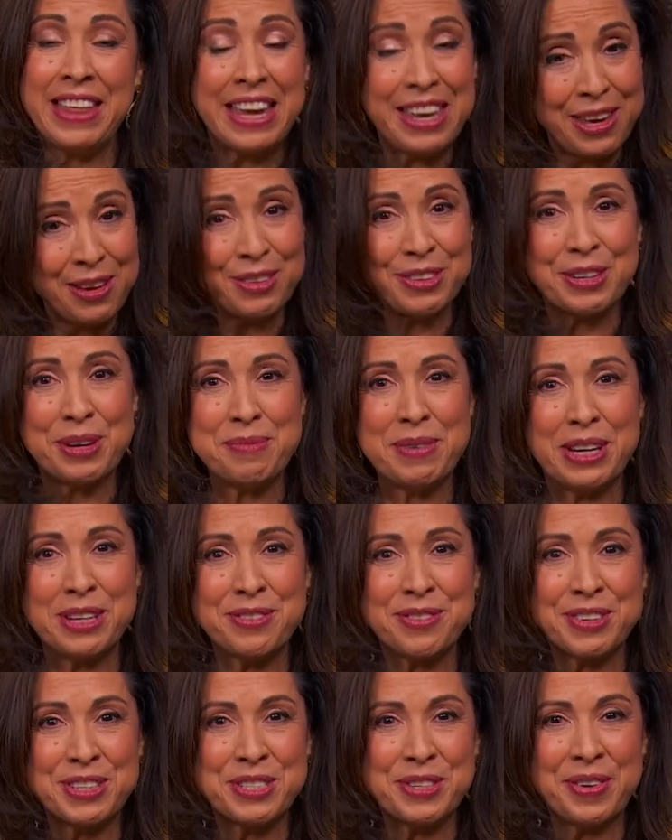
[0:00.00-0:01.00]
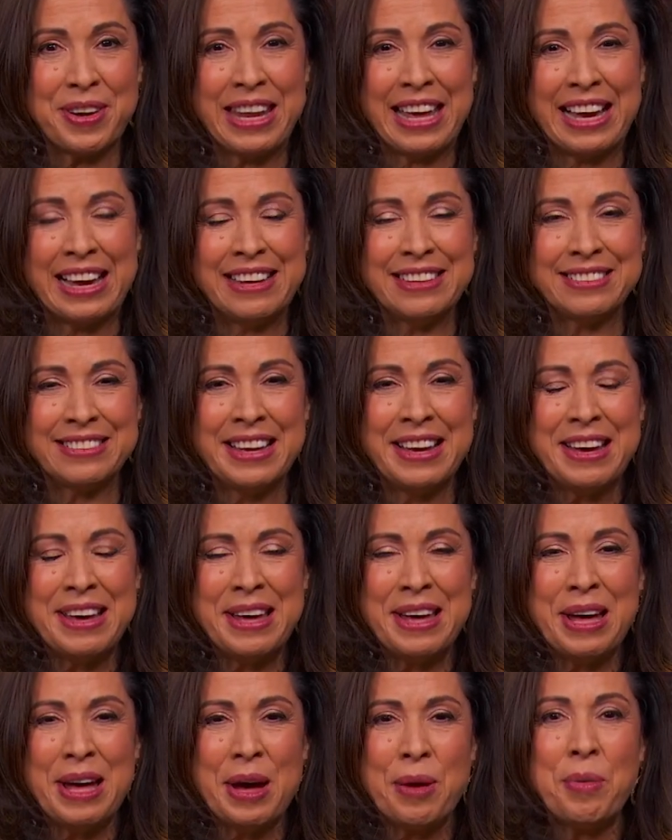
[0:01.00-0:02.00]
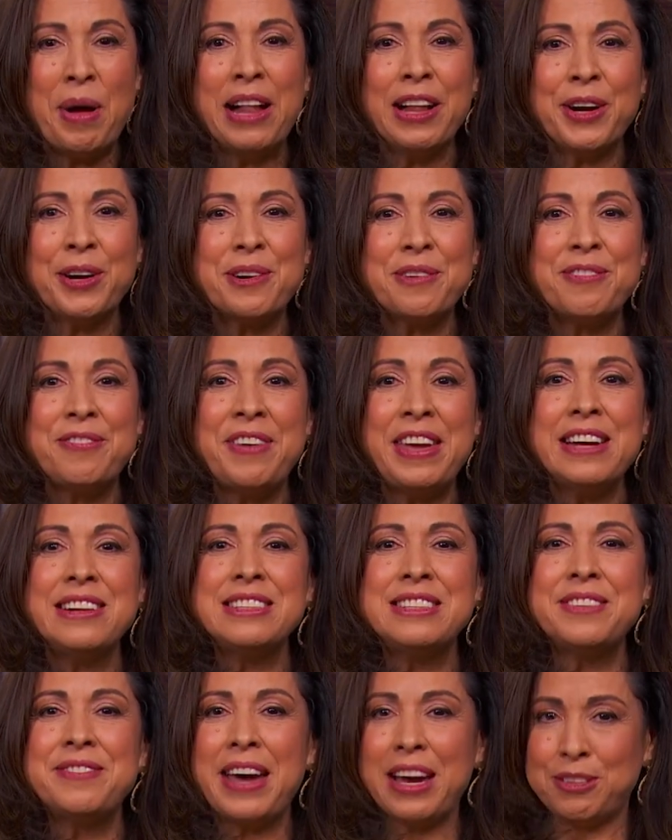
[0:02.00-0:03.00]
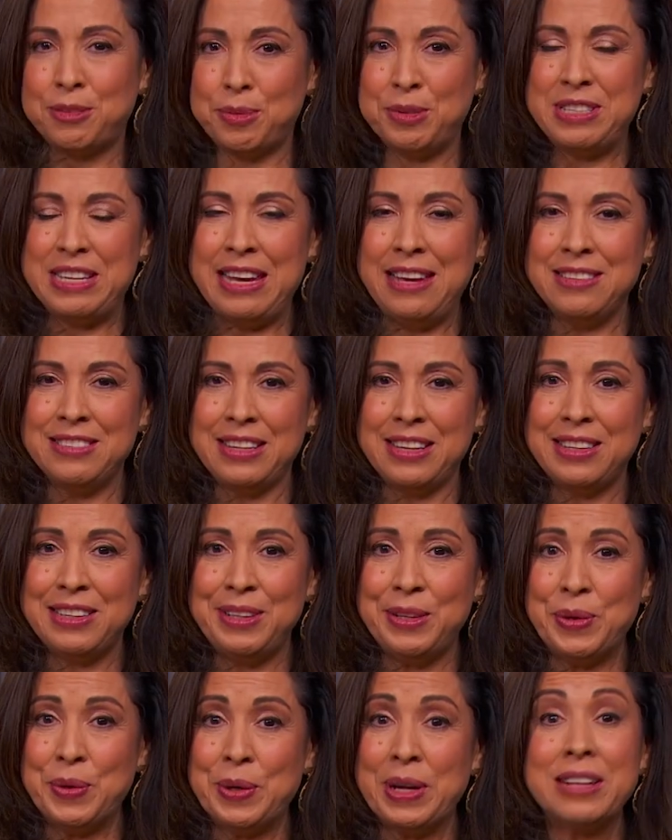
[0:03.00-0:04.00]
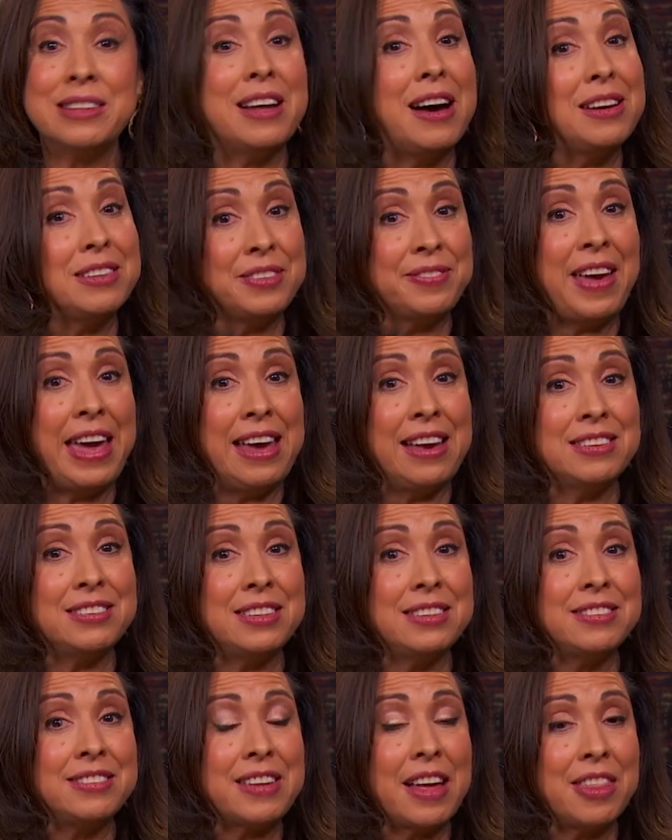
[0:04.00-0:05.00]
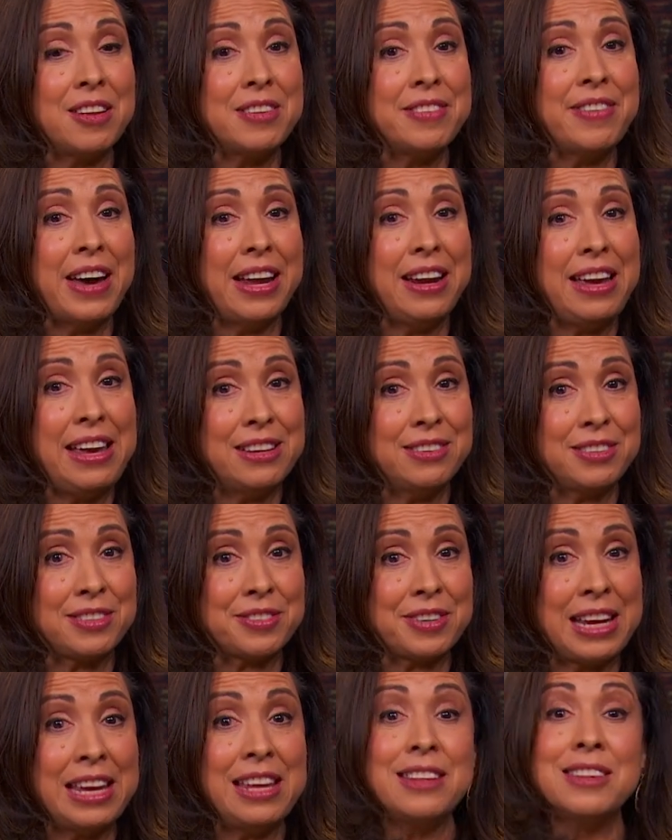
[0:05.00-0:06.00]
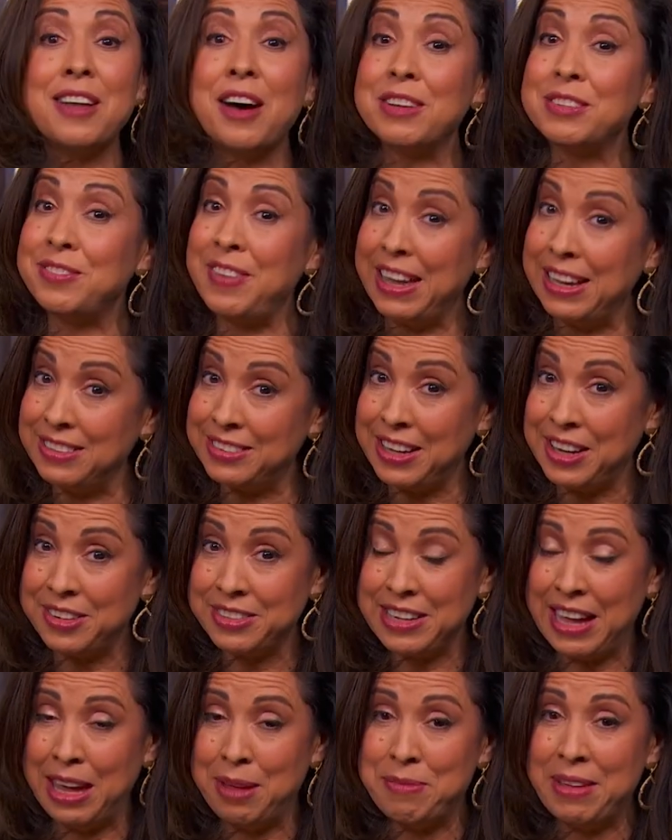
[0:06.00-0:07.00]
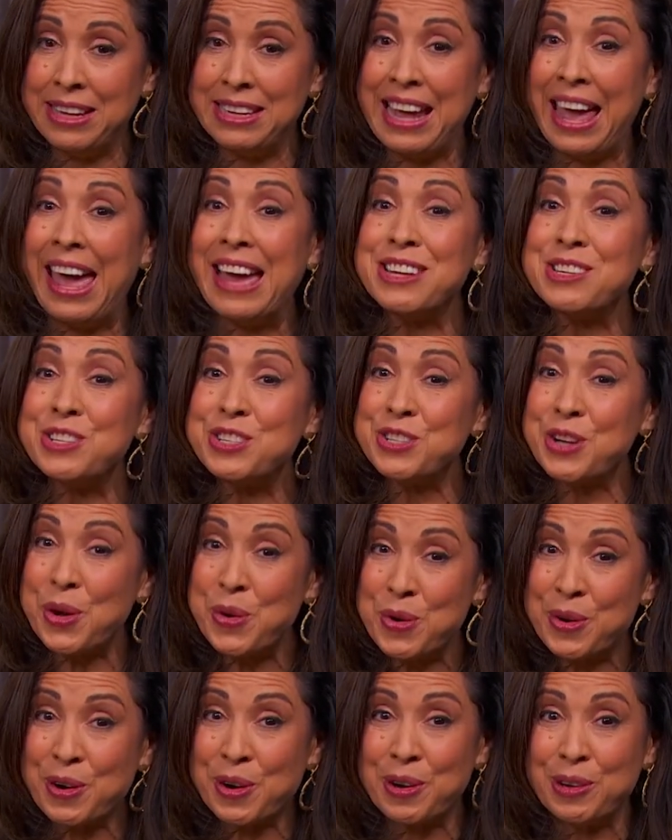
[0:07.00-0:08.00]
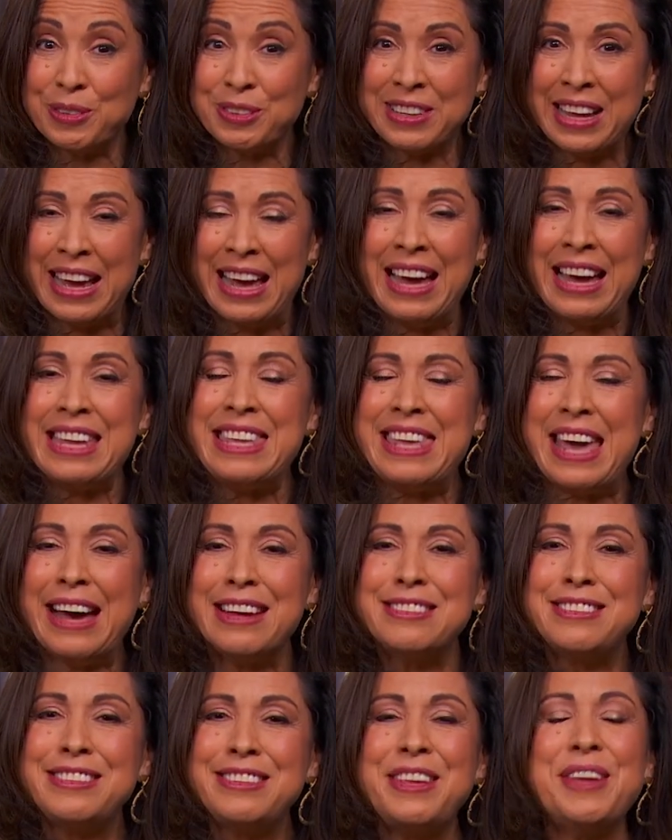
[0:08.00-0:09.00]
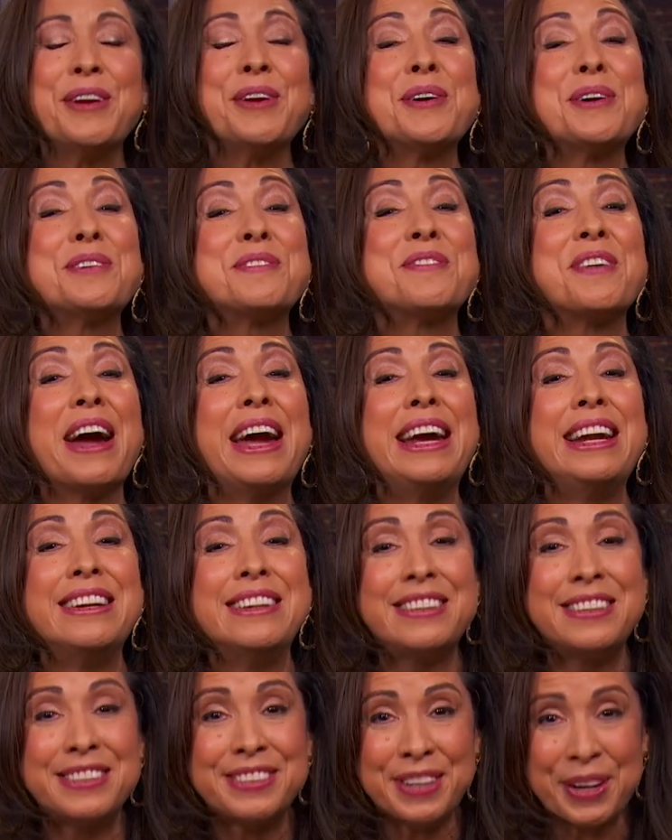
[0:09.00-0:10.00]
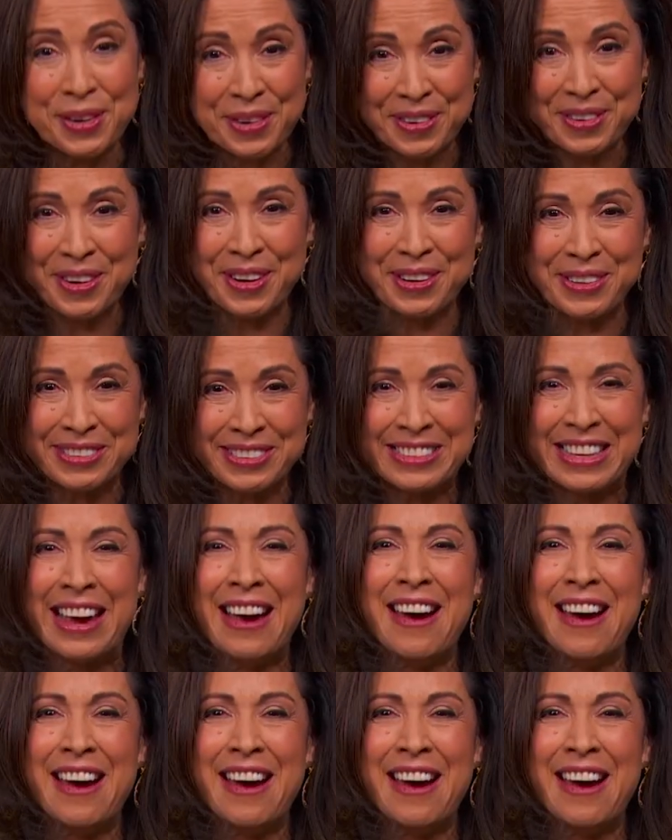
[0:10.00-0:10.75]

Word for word: Thank you so much for joining us. Well, her field of expertise include Las Vegas and Southern Nevada history, Las Vegas entertainment, and showgirls. Yes, you heard right, showgirls.